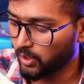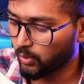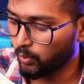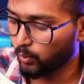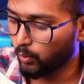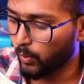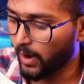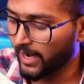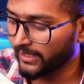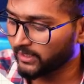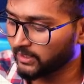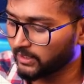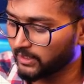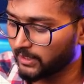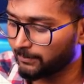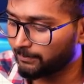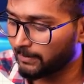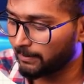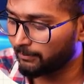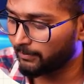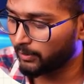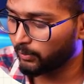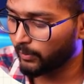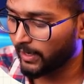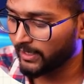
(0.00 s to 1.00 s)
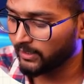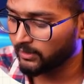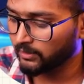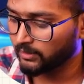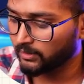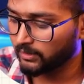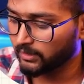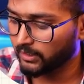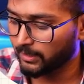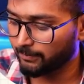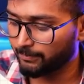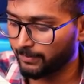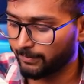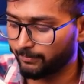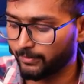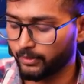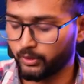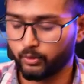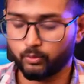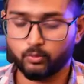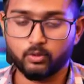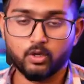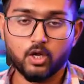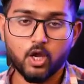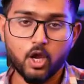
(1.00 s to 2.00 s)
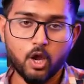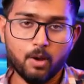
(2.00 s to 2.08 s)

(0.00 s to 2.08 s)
Clip number 1, clip number 2.